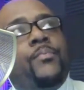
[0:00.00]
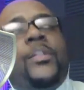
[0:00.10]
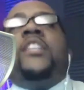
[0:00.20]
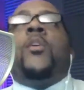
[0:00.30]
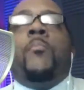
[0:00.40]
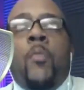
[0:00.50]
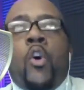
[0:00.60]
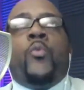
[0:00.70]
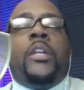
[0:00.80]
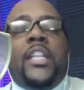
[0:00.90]
He's a
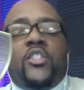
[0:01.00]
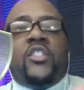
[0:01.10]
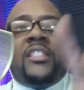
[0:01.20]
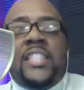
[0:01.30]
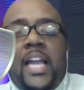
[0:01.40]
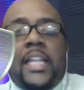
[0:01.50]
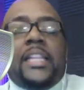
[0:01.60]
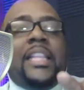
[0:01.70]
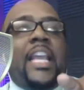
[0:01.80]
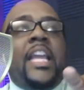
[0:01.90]
more religious
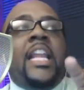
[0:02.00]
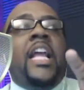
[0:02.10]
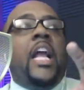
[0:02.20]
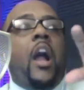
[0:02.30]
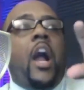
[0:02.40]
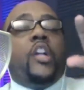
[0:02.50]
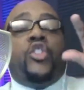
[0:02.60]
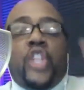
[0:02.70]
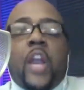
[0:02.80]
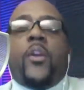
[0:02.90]
zealot than
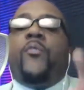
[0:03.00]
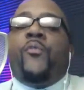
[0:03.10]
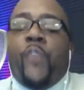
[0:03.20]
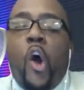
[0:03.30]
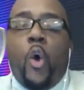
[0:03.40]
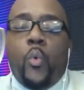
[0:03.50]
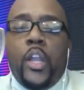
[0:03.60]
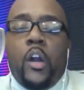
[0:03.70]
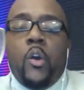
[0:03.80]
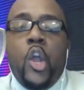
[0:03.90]
Jerry
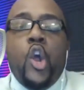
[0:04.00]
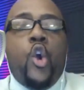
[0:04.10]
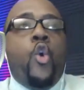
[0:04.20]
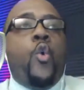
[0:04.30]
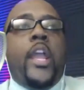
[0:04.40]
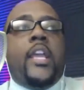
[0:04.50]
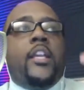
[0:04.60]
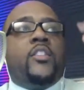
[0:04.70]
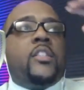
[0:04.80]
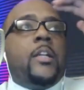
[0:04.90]
Falwell, who
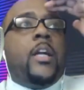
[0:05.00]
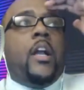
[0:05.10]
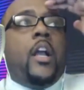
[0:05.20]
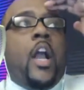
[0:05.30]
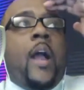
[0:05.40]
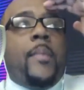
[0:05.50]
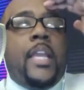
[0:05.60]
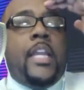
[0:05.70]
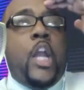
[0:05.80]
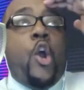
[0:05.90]
is, I mean,